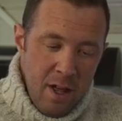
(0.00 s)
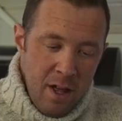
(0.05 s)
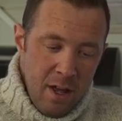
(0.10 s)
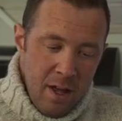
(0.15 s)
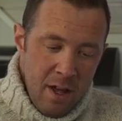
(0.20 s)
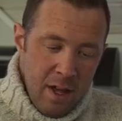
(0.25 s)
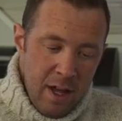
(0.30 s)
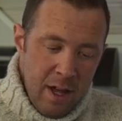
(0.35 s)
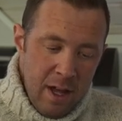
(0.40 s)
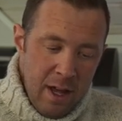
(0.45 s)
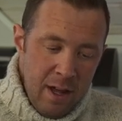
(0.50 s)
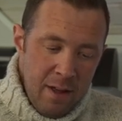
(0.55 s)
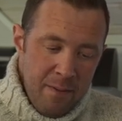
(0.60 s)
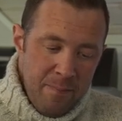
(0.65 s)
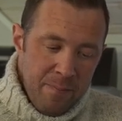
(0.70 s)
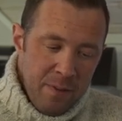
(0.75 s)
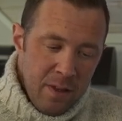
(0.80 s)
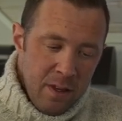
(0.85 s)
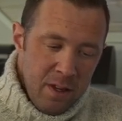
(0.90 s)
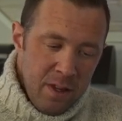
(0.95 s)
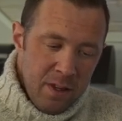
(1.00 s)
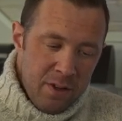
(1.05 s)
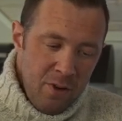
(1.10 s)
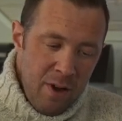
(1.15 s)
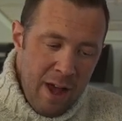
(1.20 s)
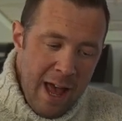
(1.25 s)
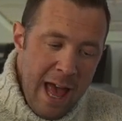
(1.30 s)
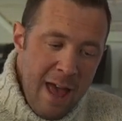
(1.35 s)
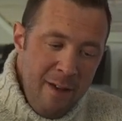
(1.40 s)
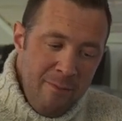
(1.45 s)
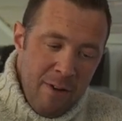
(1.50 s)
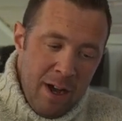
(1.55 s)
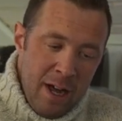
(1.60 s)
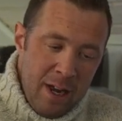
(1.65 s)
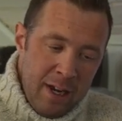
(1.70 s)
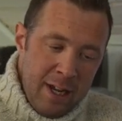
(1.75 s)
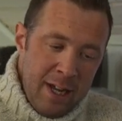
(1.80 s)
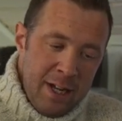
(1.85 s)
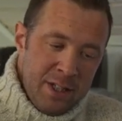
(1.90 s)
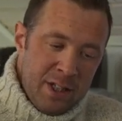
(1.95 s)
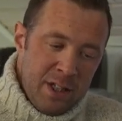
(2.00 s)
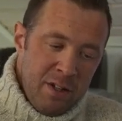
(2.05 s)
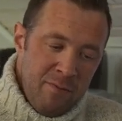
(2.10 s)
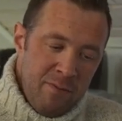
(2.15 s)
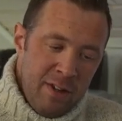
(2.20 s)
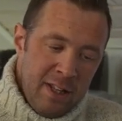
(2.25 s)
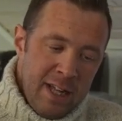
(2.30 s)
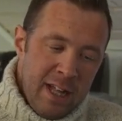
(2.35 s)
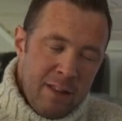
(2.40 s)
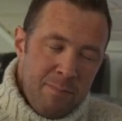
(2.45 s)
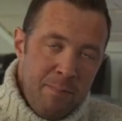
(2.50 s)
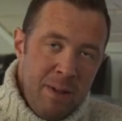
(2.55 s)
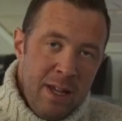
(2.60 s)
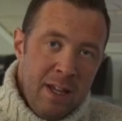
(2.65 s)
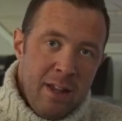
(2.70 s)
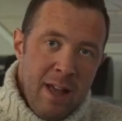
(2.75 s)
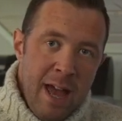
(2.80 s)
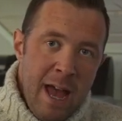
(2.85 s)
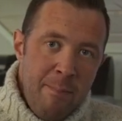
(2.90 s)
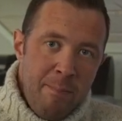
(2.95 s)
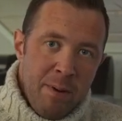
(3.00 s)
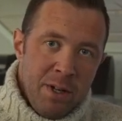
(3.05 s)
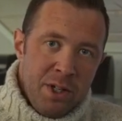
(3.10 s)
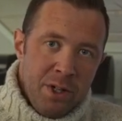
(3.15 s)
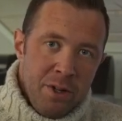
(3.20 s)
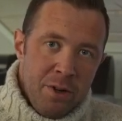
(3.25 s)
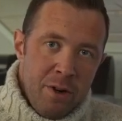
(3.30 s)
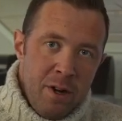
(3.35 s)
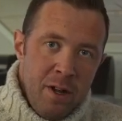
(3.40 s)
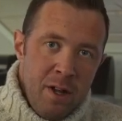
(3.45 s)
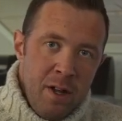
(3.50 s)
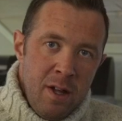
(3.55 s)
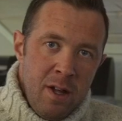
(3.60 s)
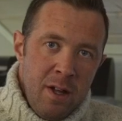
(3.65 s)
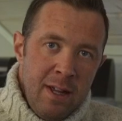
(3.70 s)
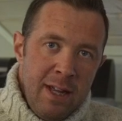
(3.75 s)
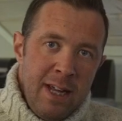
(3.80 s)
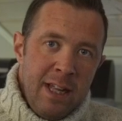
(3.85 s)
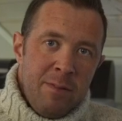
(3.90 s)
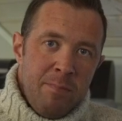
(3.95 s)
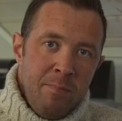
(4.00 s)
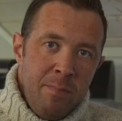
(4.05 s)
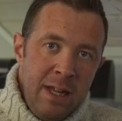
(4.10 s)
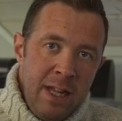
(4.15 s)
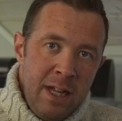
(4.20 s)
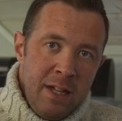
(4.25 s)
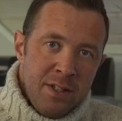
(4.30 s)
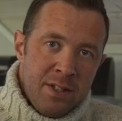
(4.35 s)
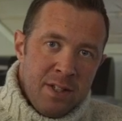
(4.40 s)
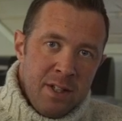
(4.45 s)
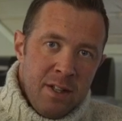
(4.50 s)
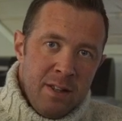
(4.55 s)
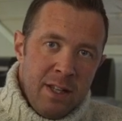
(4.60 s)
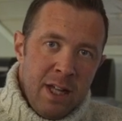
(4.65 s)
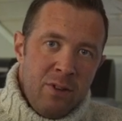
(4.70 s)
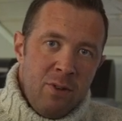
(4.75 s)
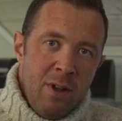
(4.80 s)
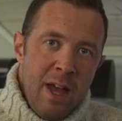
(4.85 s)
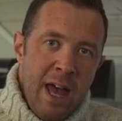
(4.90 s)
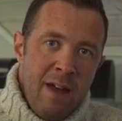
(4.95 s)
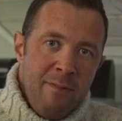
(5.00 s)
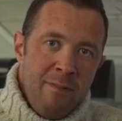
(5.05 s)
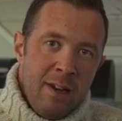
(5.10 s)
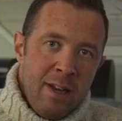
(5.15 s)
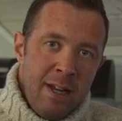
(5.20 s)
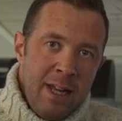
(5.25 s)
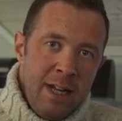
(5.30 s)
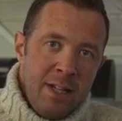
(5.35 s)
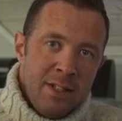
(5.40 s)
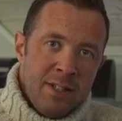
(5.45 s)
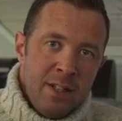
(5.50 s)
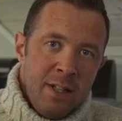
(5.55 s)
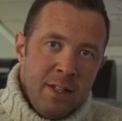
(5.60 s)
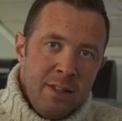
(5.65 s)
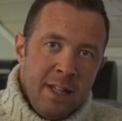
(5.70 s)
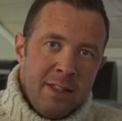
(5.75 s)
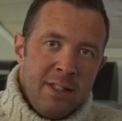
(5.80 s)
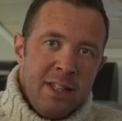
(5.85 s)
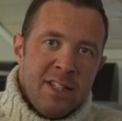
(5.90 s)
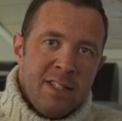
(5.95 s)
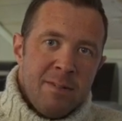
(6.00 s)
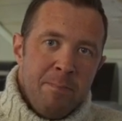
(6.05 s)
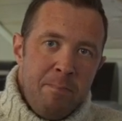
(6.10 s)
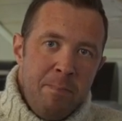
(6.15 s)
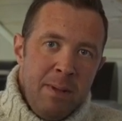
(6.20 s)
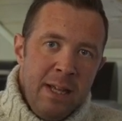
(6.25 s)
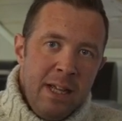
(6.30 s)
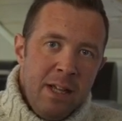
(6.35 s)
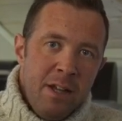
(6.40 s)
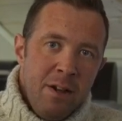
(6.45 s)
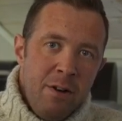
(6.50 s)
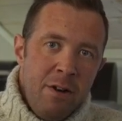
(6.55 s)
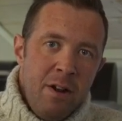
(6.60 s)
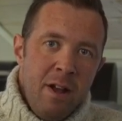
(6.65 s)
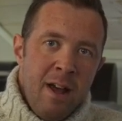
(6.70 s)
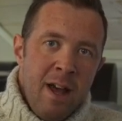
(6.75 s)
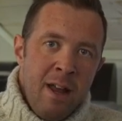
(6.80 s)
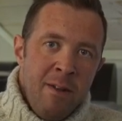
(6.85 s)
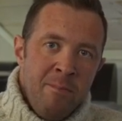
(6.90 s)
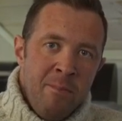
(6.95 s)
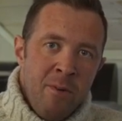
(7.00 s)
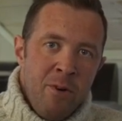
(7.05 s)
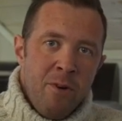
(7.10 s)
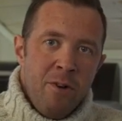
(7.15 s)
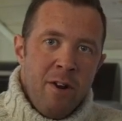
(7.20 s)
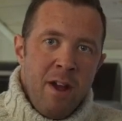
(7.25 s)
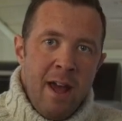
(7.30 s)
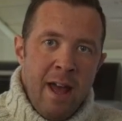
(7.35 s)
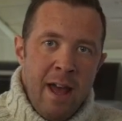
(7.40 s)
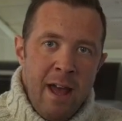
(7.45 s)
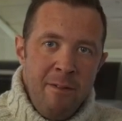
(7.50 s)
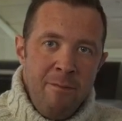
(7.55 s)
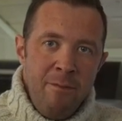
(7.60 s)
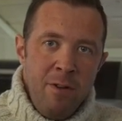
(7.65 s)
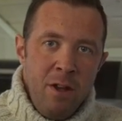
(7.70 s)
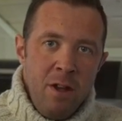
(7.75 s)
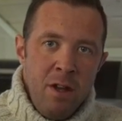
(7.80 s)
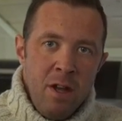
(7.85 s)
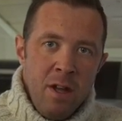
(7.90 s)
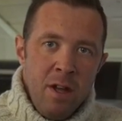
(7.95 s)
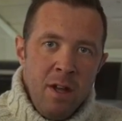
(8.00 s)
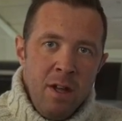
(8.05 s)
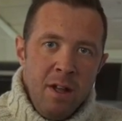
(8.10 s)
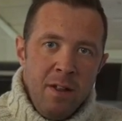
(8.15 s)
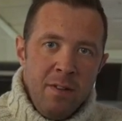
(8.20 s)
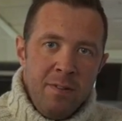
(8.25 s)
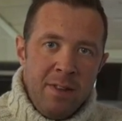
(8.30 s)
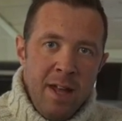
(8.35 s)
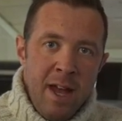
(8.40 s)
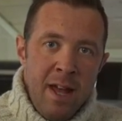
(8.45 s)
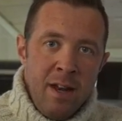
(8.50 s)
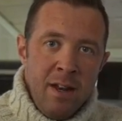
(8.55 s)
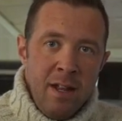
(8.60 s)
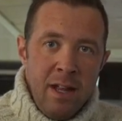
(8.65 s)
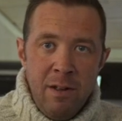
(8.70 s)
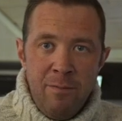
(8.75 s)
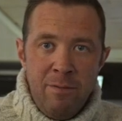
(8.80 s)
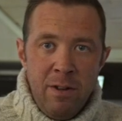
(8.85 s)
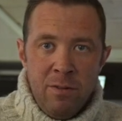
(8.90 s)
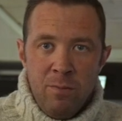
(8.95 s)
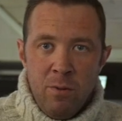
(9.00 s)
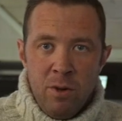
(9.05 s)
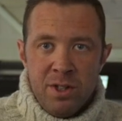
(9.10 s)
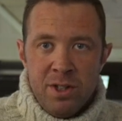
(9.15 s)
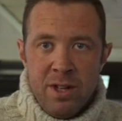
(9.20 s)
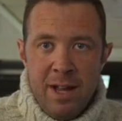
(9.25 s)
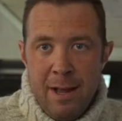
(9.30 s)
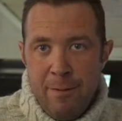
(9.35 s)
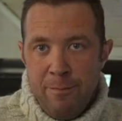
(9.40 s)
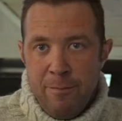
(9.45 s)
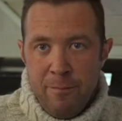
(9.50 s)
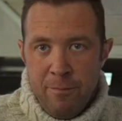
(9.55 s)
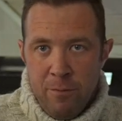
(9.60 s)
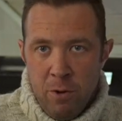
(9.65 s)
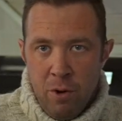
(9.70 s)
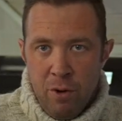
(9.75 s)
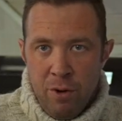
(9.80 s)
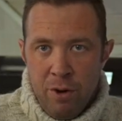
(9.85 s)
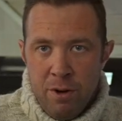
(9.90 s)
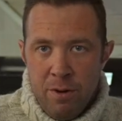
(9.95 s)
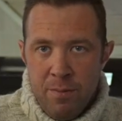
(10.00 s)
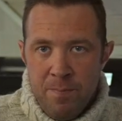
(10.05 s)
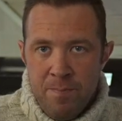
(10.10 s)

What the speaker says: To have a lens with that big aperture, it means that you have a lens that is bigger and more heavy than if it was f4.